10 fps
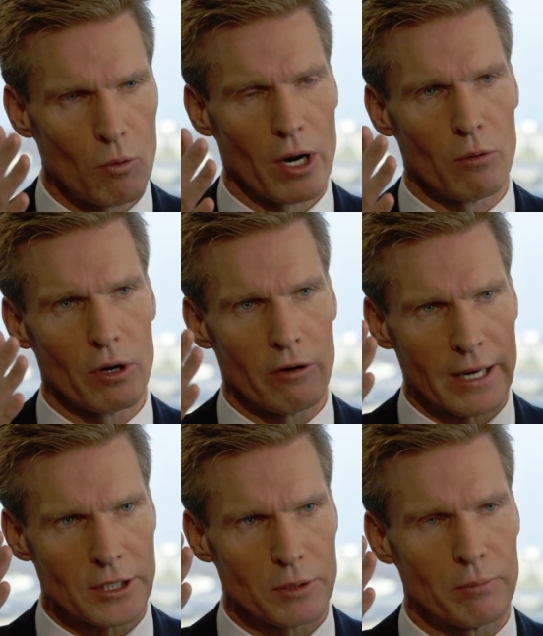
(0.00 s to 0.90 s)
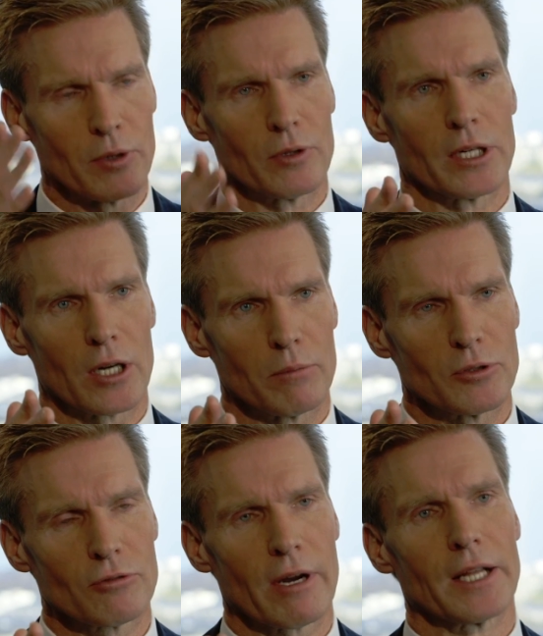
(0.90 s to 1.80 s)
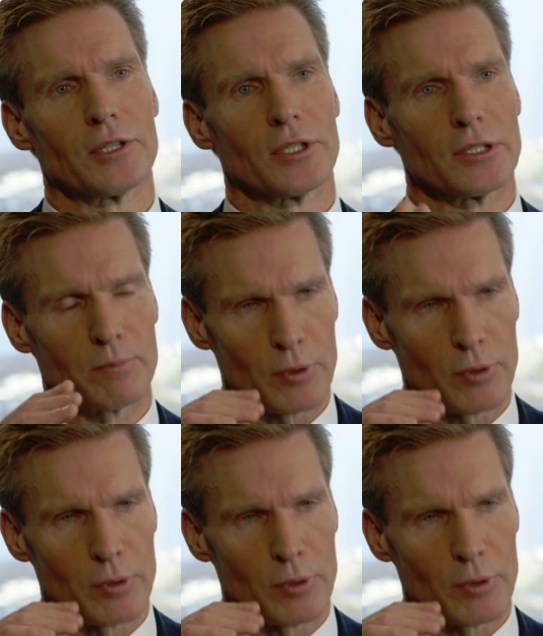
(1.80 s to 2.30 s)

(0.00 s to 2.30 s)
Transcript: where we're actually building global strategies,